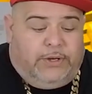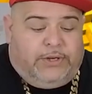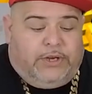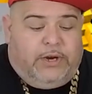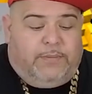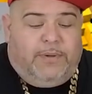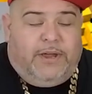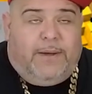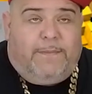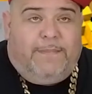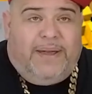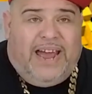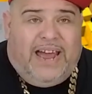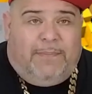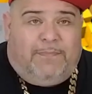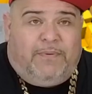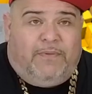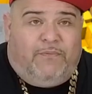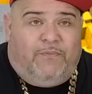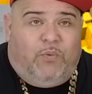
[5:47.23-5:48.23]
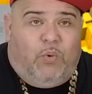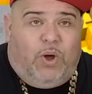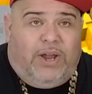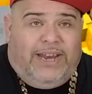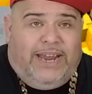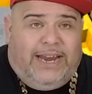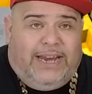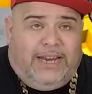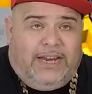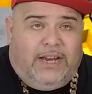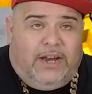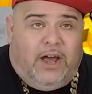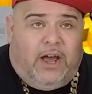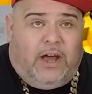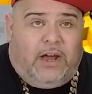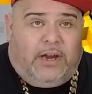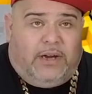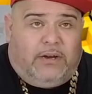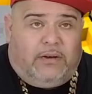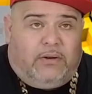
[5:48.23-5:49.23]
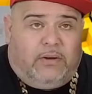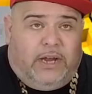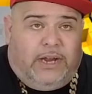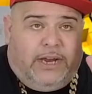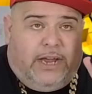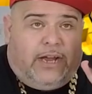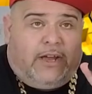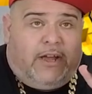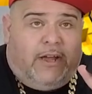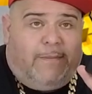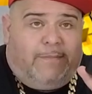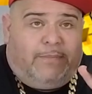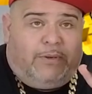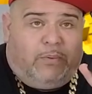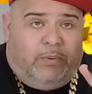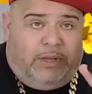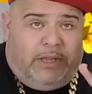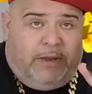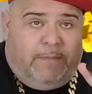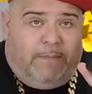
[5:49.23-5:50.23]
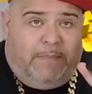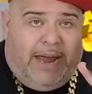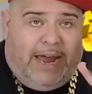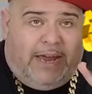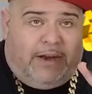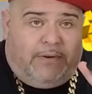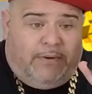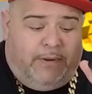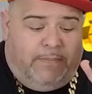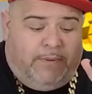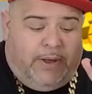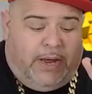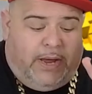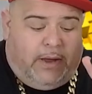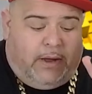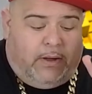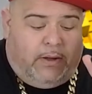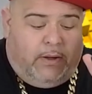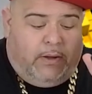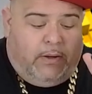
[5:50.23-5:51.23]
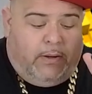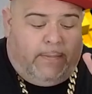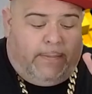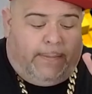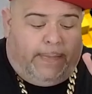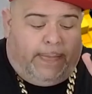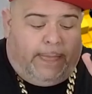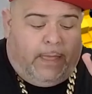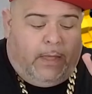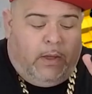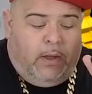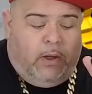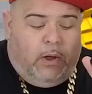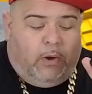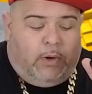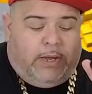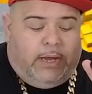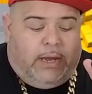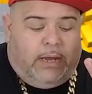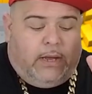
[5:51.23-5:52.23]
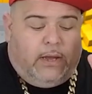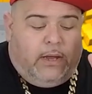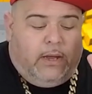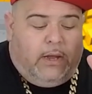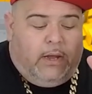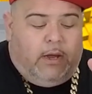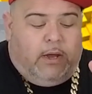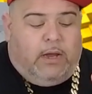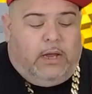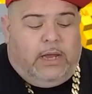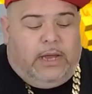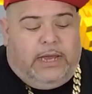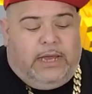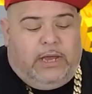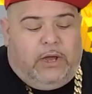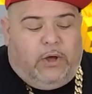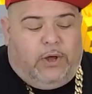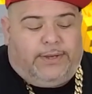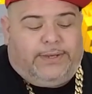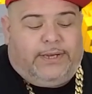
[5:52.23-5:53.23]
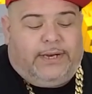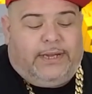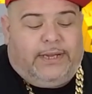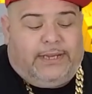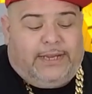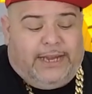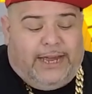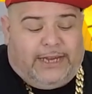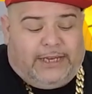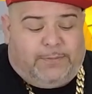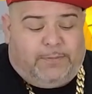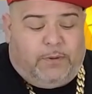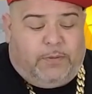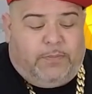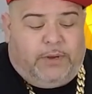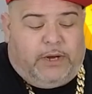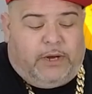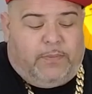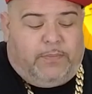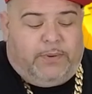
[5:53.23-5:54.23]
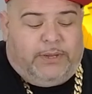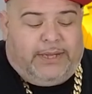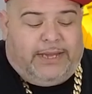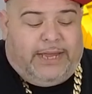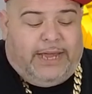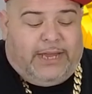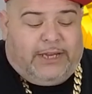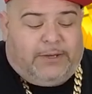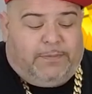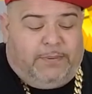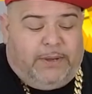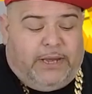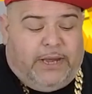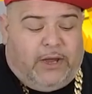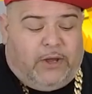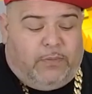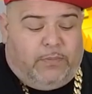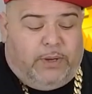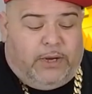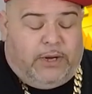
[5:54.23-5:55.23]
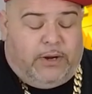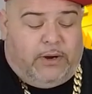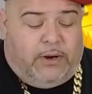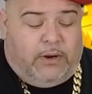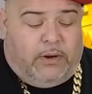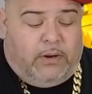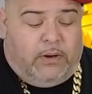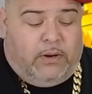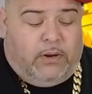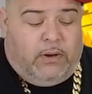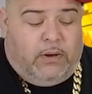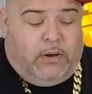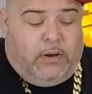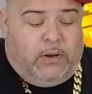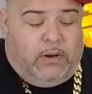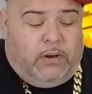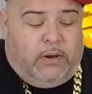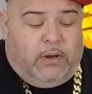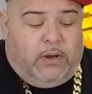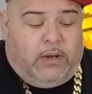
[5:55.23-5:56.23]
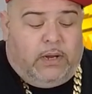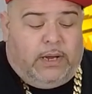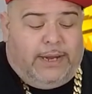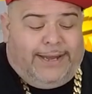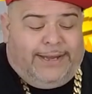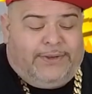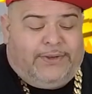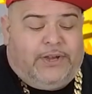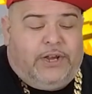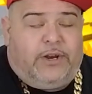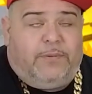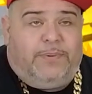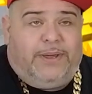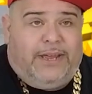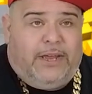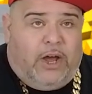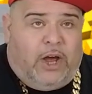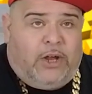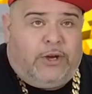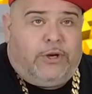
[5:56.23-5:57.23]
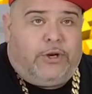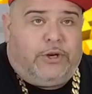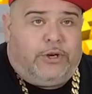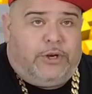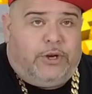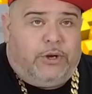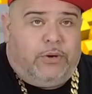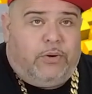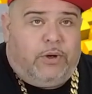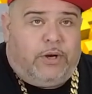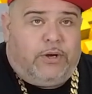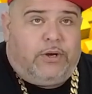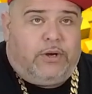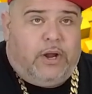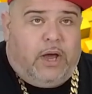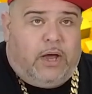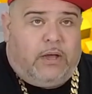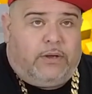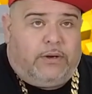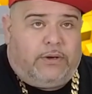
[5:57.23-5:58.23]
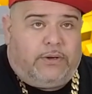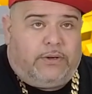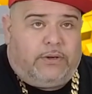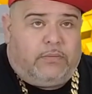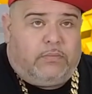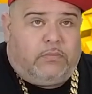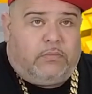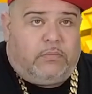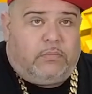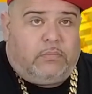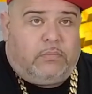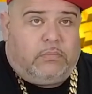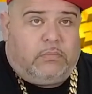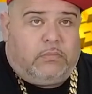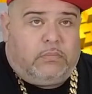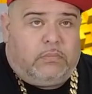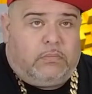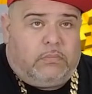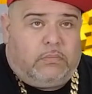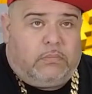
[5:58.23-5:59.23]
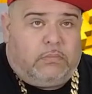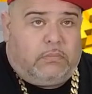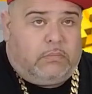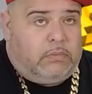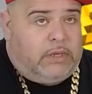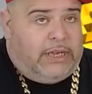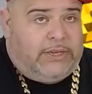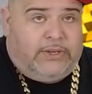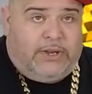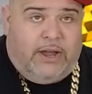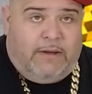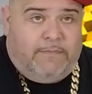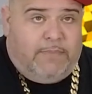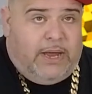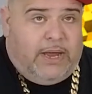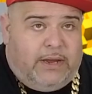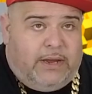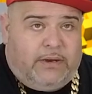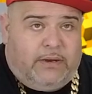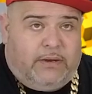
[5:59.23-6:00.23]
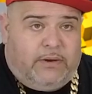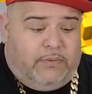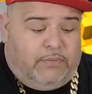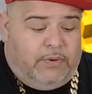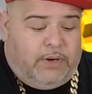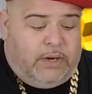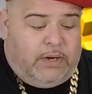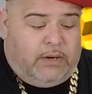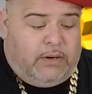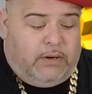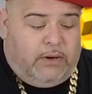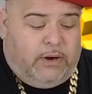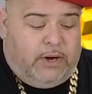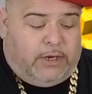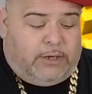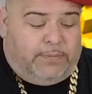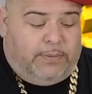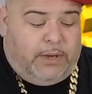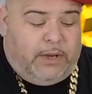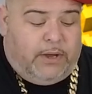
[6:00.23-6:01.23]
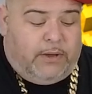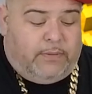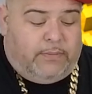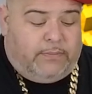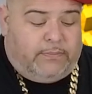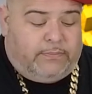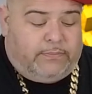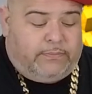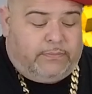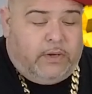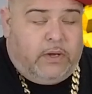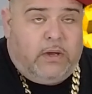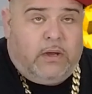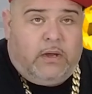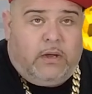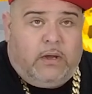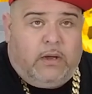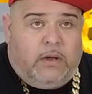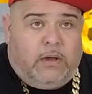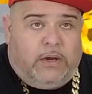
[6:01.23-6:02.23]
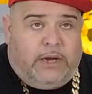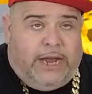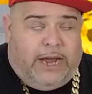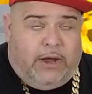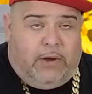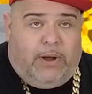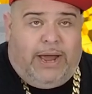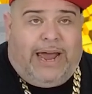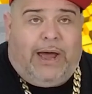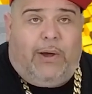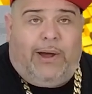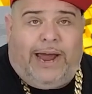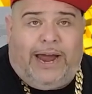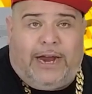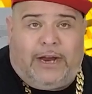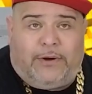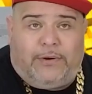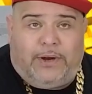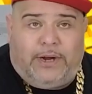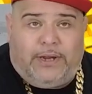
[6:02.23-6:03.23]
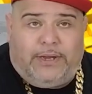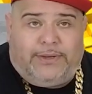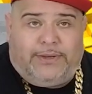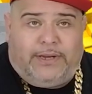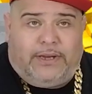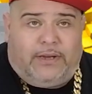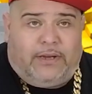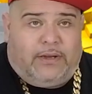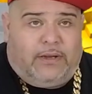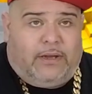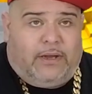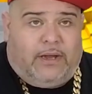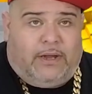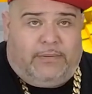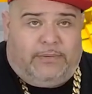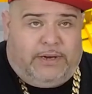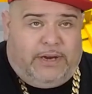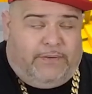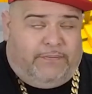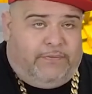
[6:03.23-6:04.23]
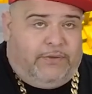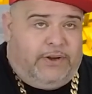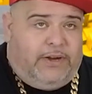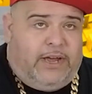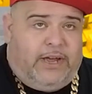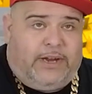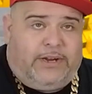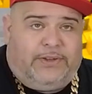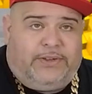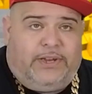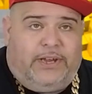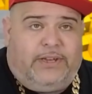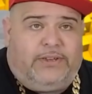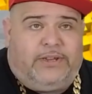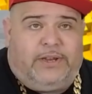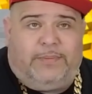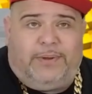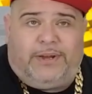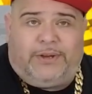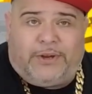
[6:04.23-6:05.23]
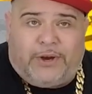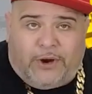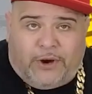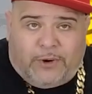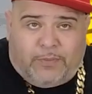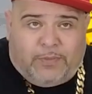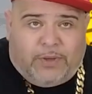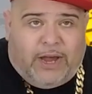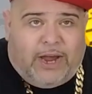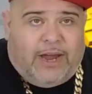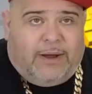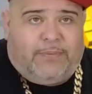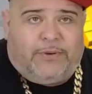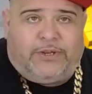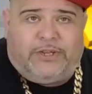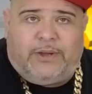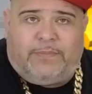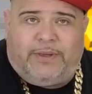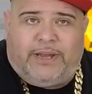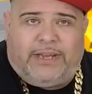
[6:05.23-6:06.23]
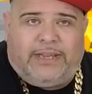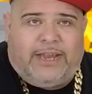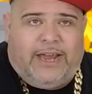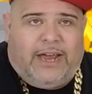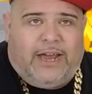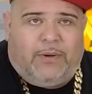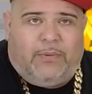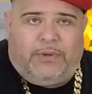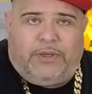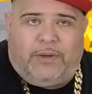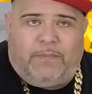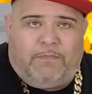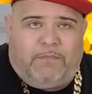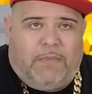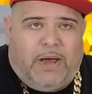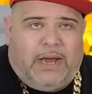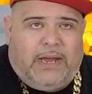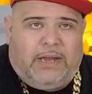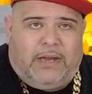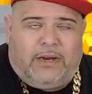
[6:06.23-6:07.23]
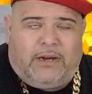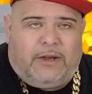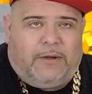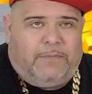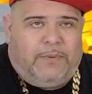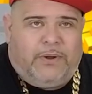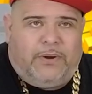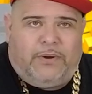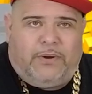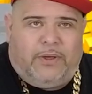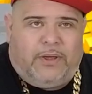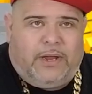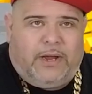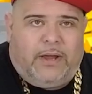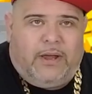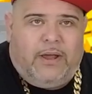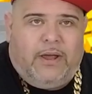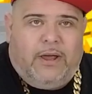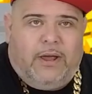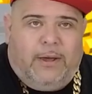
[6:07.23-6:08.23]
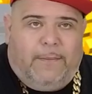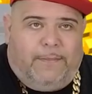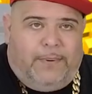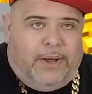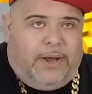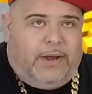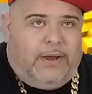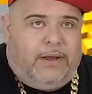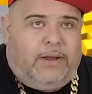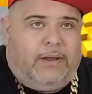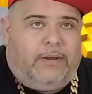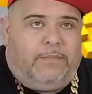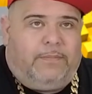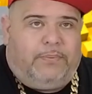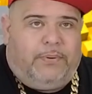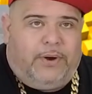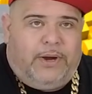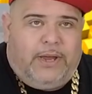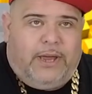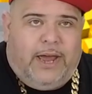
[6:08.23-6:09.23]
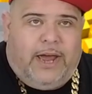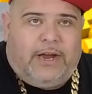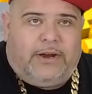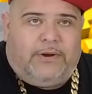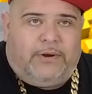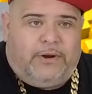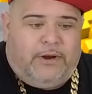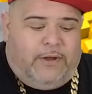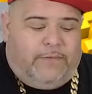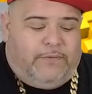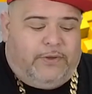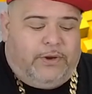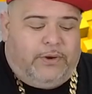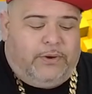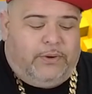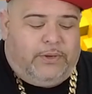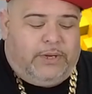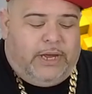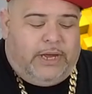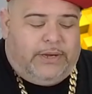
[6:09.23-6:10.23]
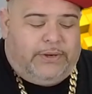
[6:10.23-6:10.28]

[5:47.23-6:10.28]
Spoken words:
is going to be a map of 189, and that comes with the battery pack. Okay, he calls it a decibel meter, but the SPL meter is going to be under $200. That's bad to read your SPL. Now, how accurate is it? Definitely not going to say it's going to be a term lab or something like that with a mic and a computer and all that, but pretty accurate enough to do